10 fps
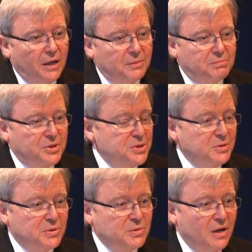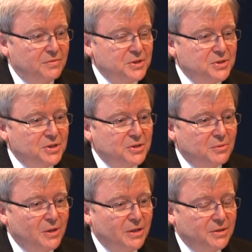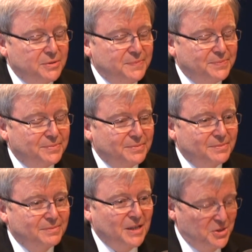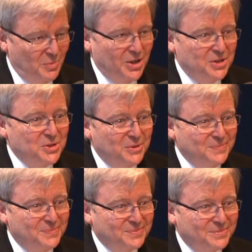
The issue of a draft just doesn't arise. That's my answer.